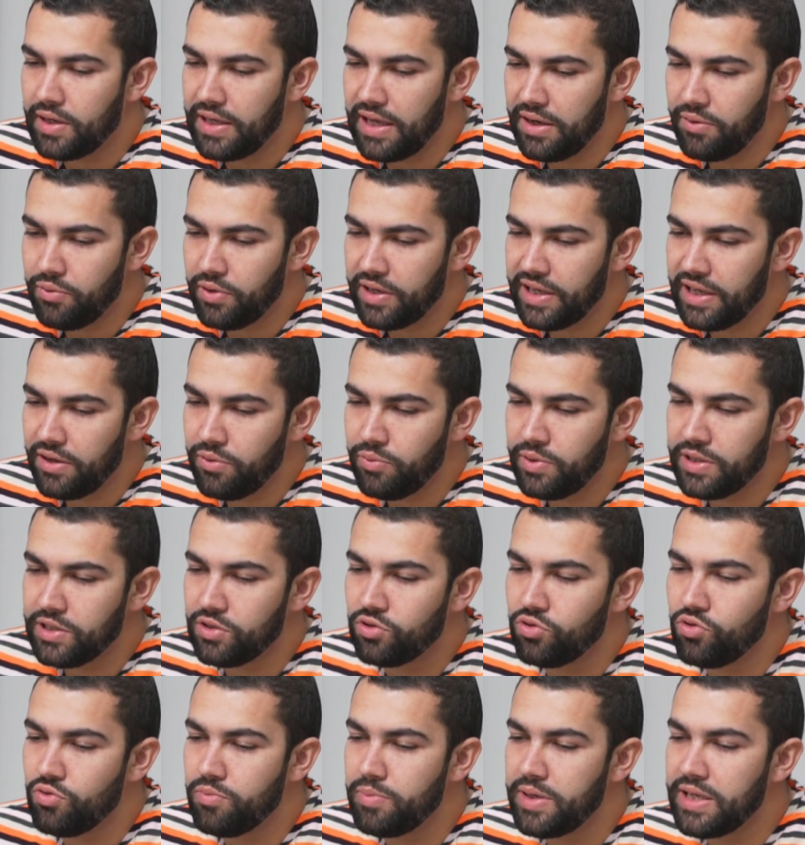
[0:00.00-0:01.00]
Can we
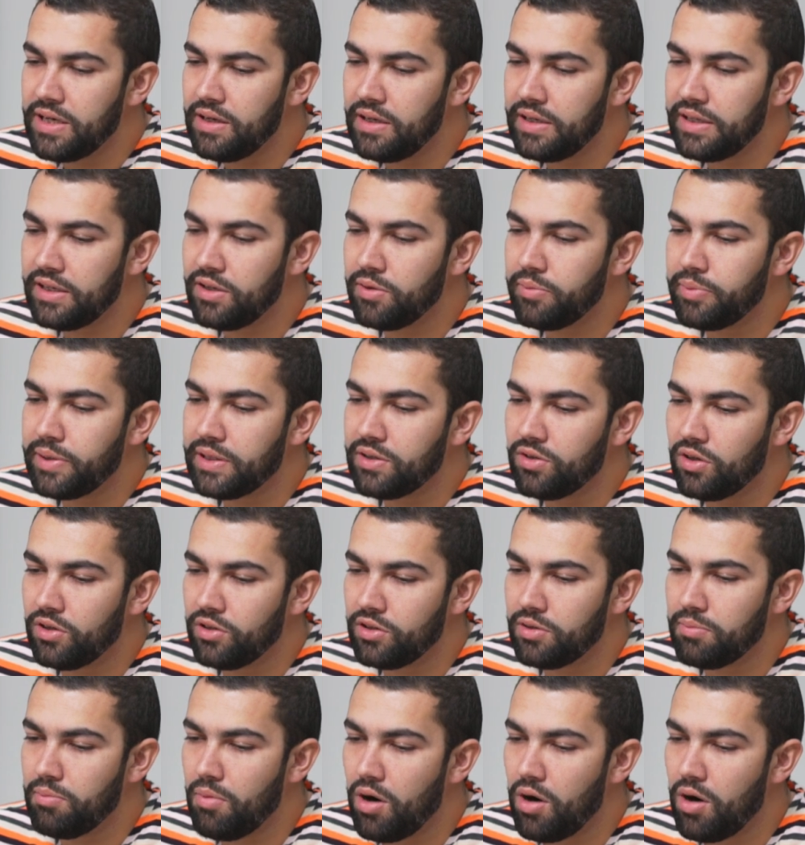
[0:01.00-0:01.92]
zoom in a little bit on the